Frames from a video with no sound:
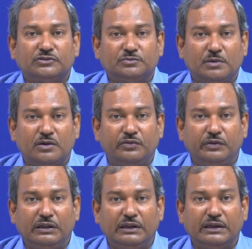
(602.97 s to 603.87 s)
of
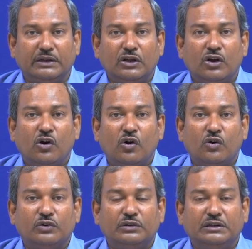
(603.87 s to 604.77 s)
boundary layer
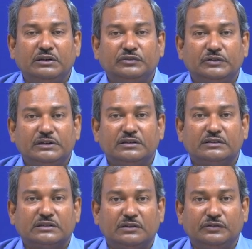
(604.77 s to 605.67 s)
on different
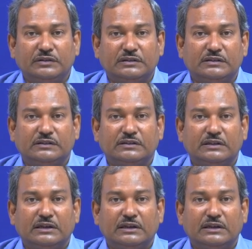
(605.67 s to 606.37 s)
surfaces